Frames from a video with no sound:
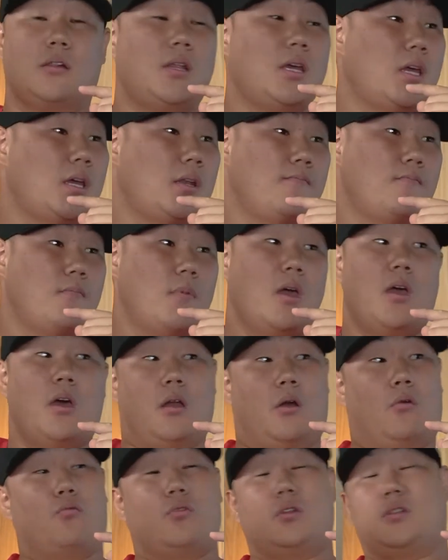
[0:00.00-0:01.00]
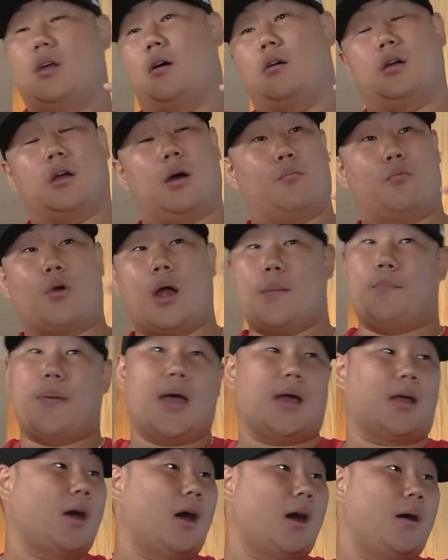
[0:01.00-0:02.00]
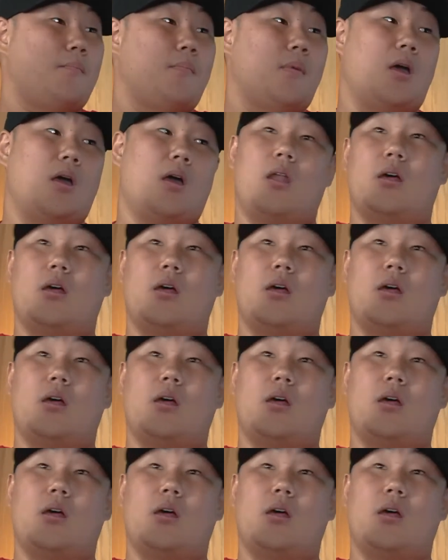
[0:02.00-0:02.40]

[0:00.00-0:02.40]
lead and they'll come right back up.